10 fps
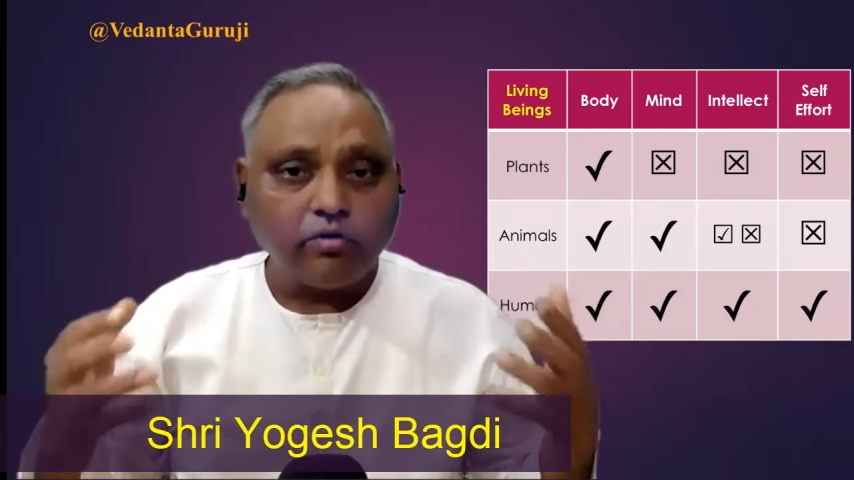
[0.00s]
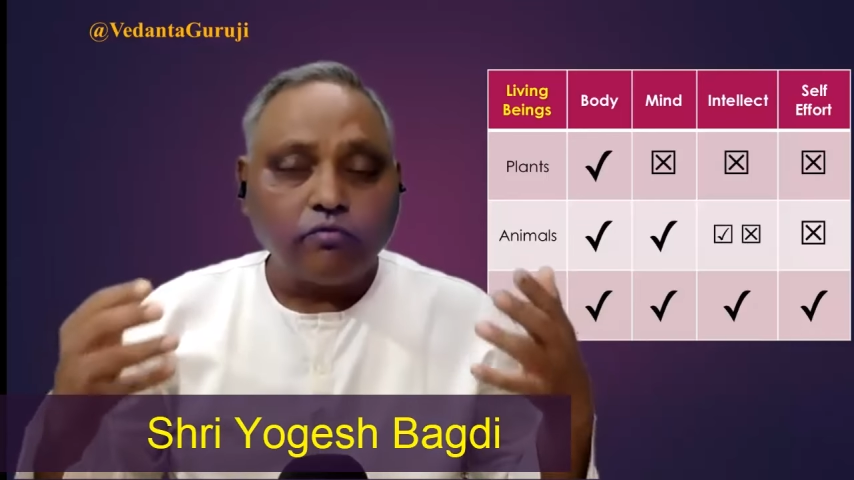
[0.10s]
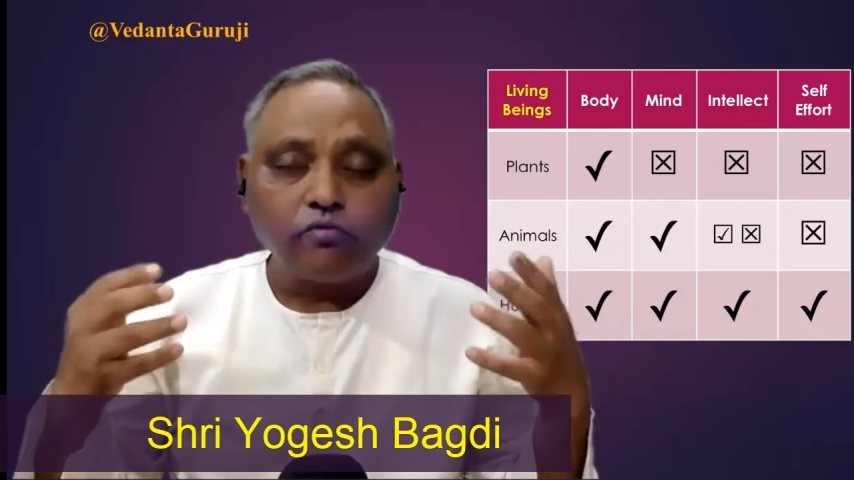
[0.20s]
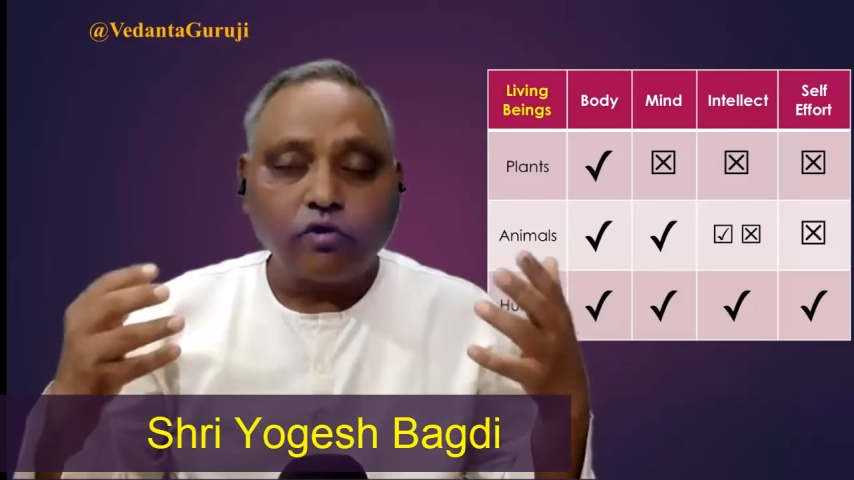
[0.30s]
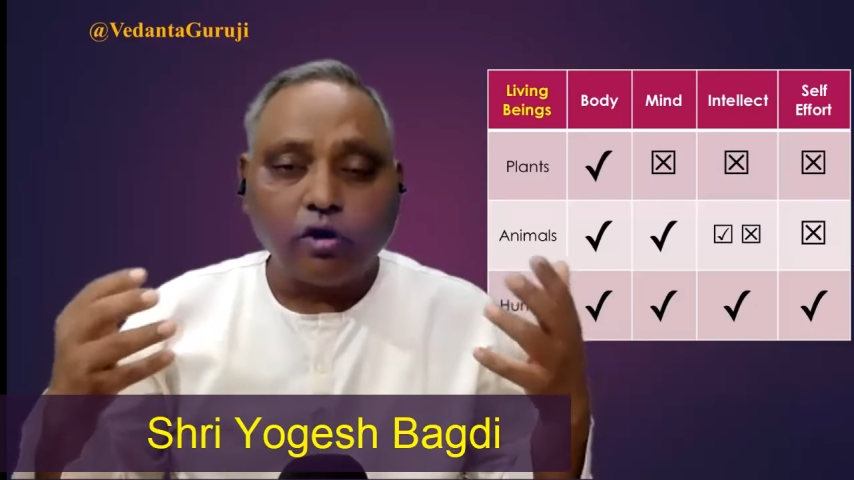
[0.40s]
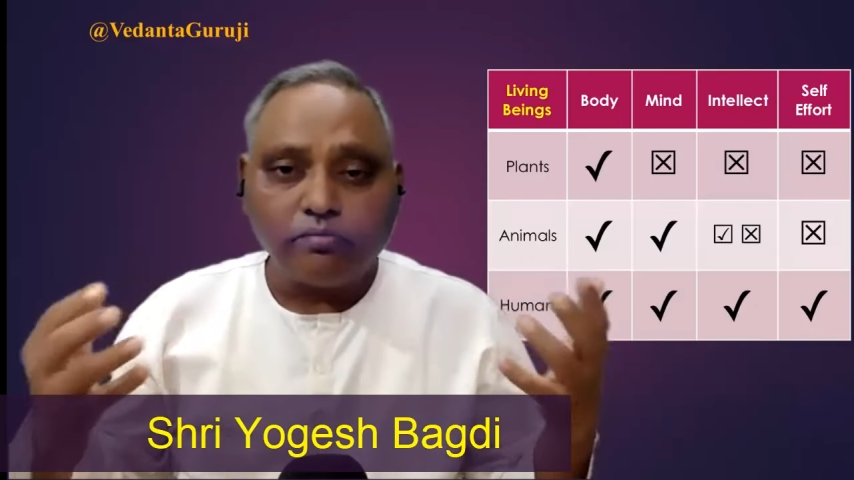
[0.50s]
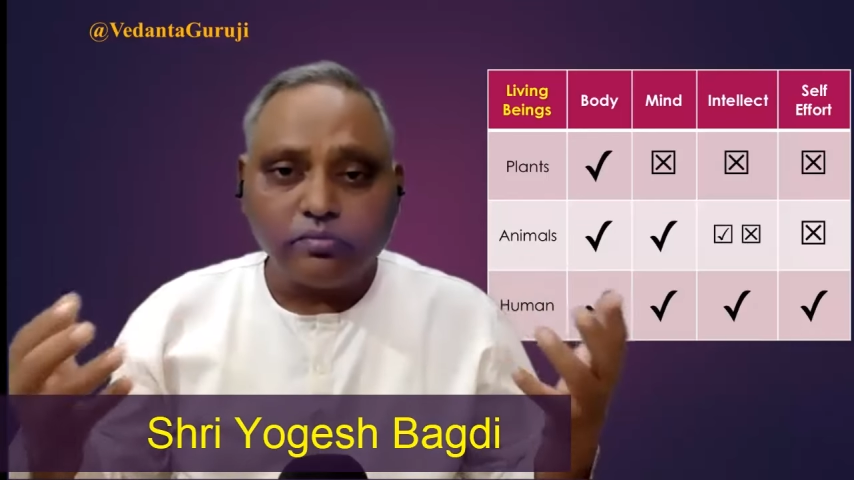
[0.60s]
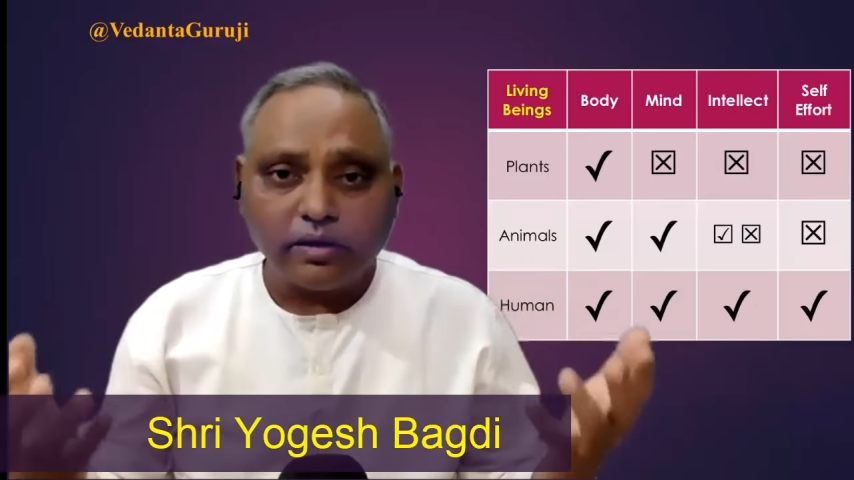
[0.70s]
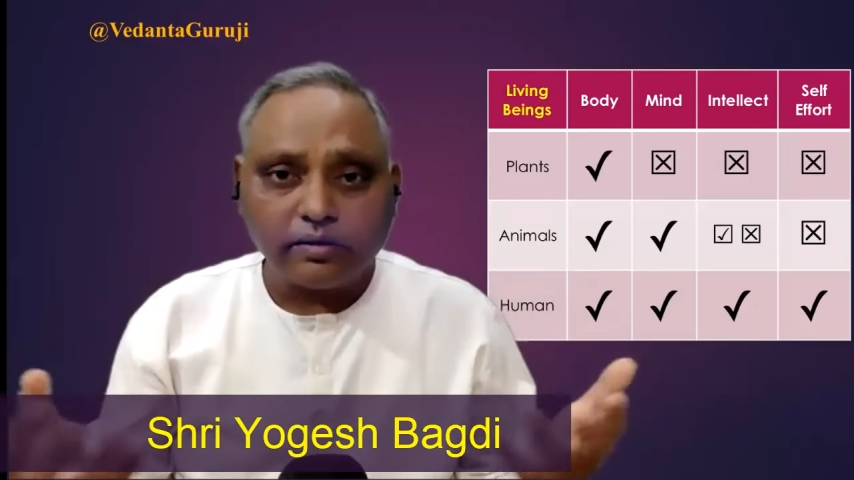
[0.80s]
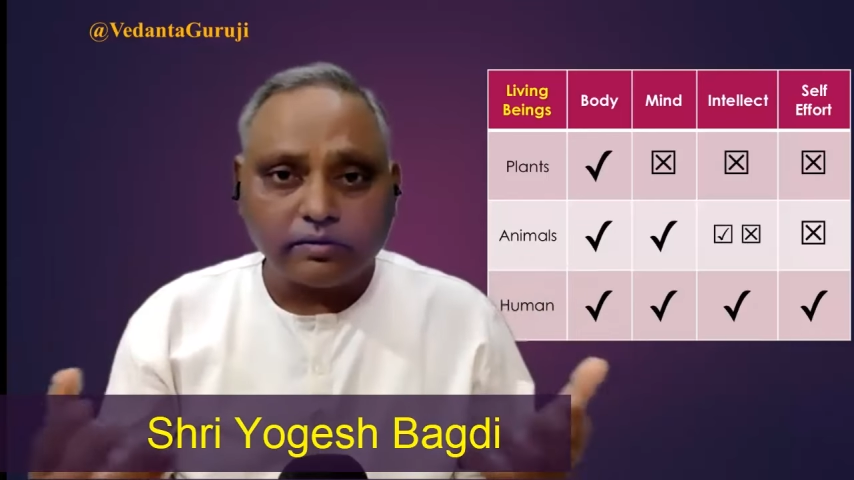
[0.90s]

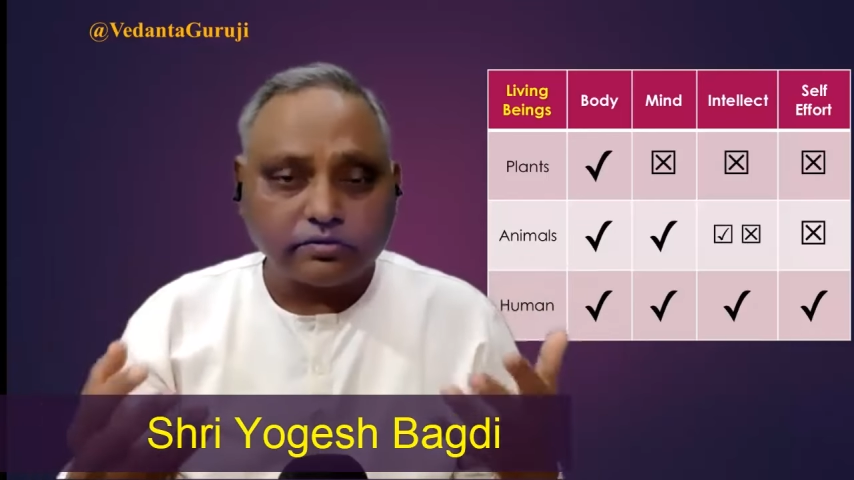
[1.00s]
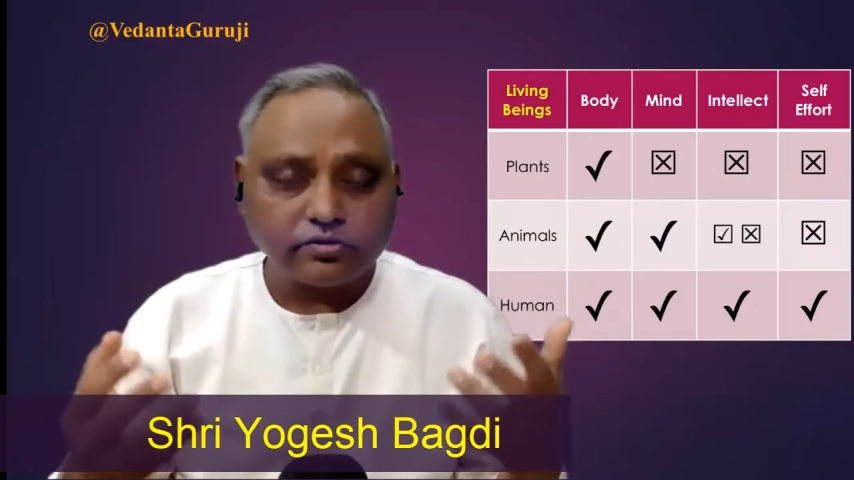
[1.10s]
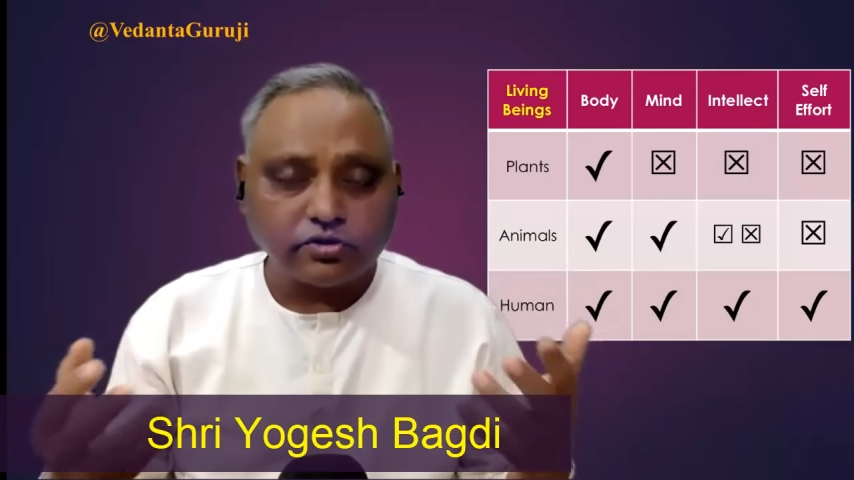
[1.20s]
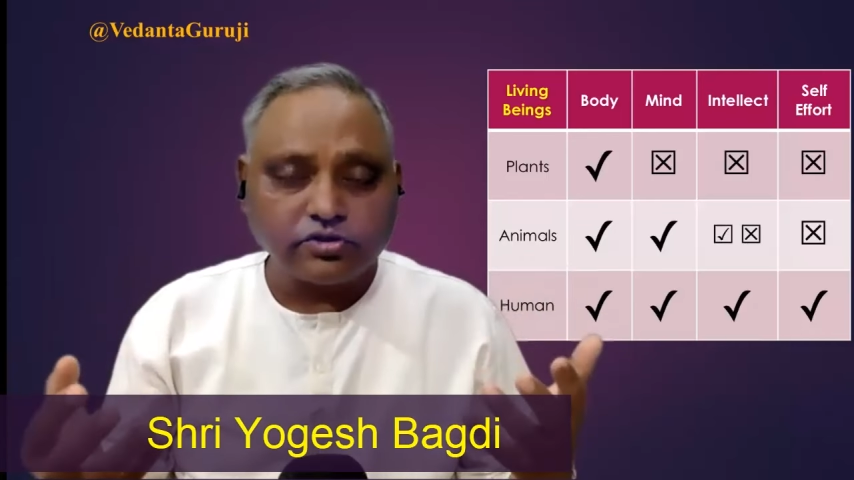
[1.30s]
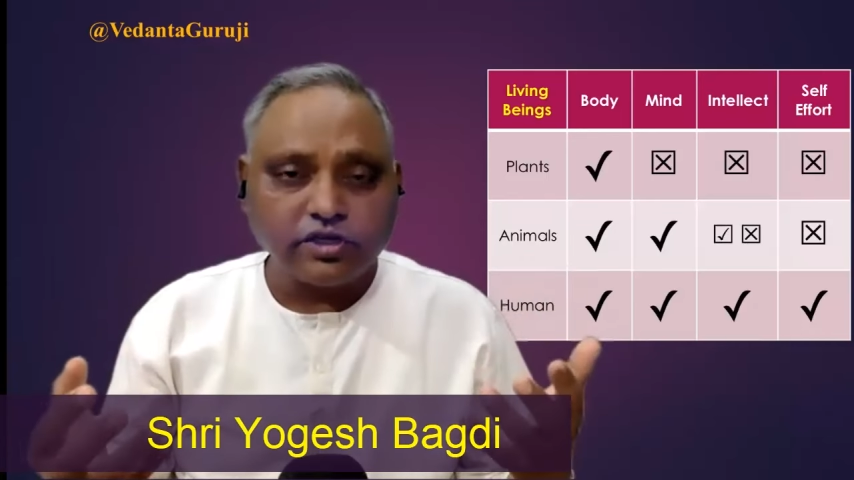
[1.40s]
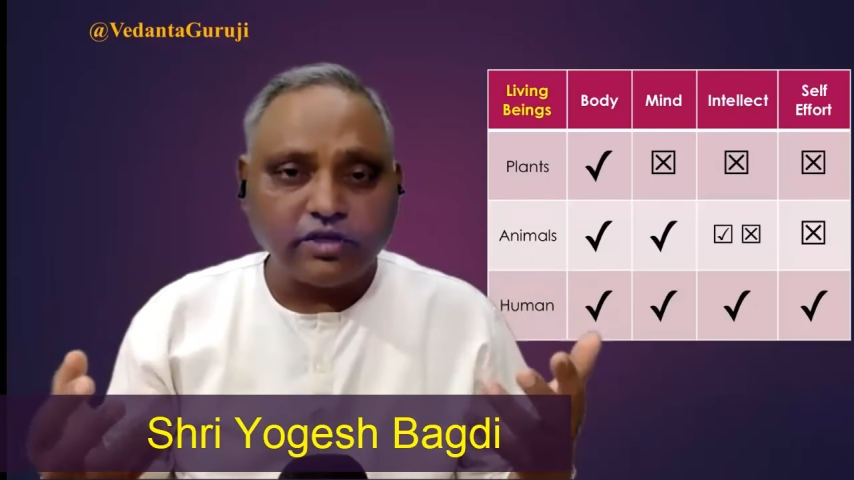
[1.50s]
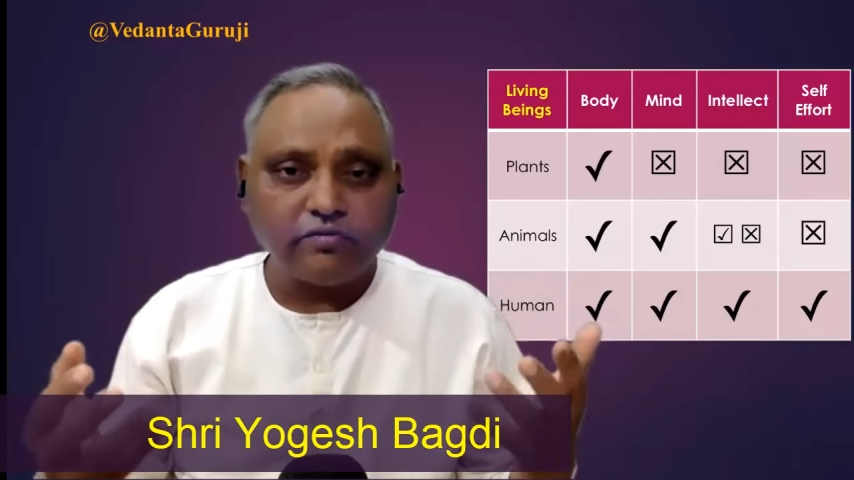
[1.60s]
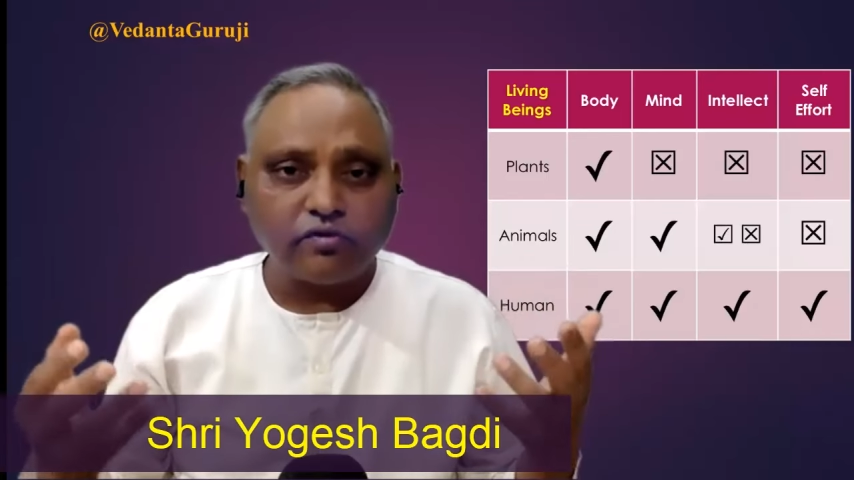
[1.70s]
from the srishti,